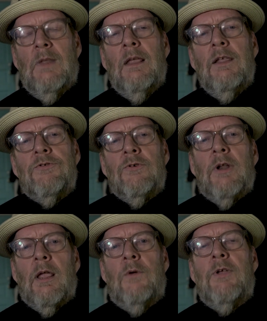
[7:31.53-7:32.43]

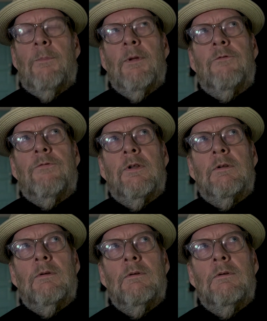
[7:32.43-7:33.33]
Yesterday I was helping a
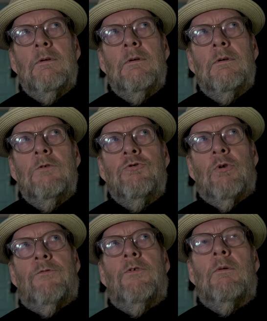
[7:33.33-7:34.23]
friend shoot
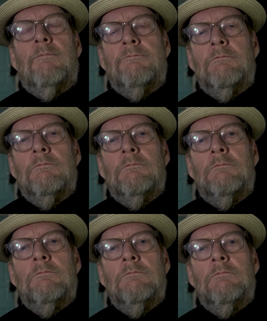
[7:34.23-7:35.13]
a film,
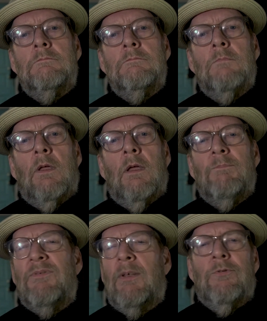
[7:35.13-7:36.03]

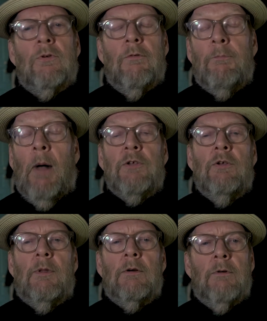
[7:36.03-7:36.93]
some sort of
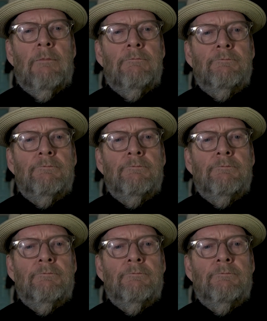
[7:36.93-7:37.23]
mockumentary.